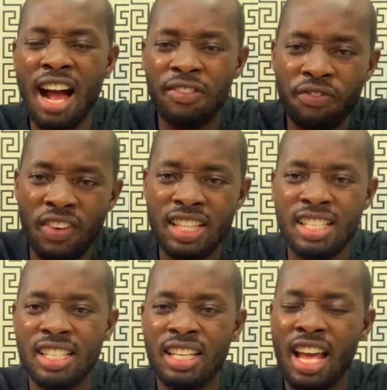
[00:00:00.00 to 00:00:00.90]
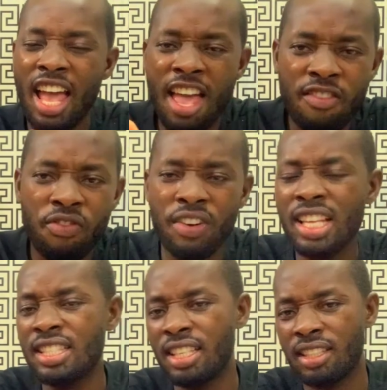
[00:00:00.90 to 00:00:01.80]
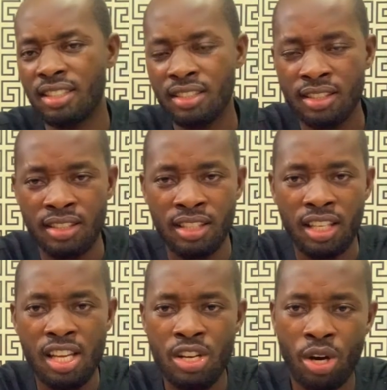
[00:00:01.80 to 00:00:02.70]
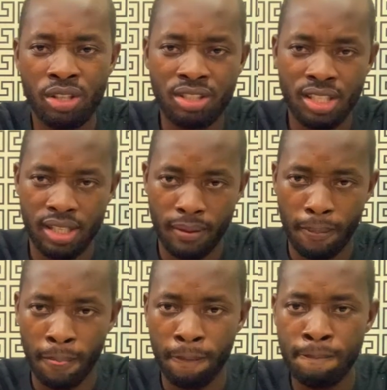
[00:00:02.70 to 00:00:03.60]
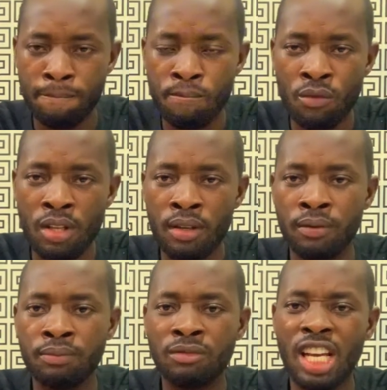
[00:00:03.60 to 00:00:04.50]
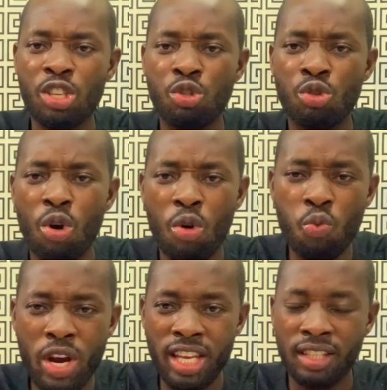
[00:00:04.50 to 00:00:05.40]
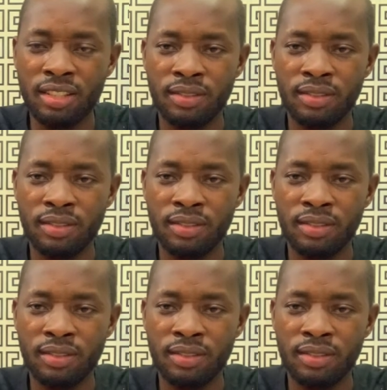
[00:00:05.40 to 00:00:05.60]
affecting everything in the country. There's no way